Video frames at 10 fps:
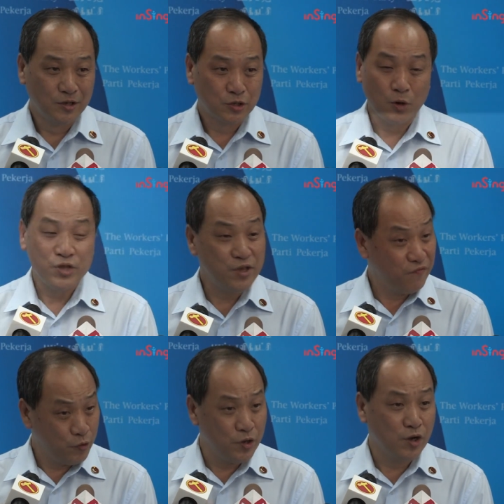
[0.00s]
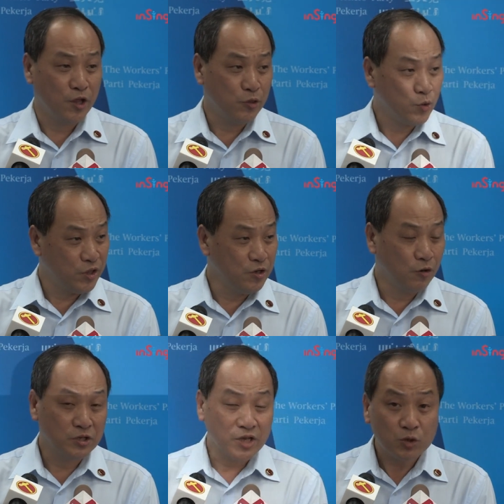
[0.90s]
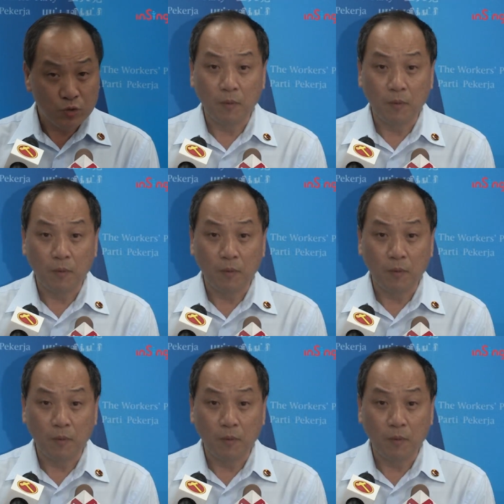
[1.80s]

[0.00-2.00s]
So within Pewhing on 2006, we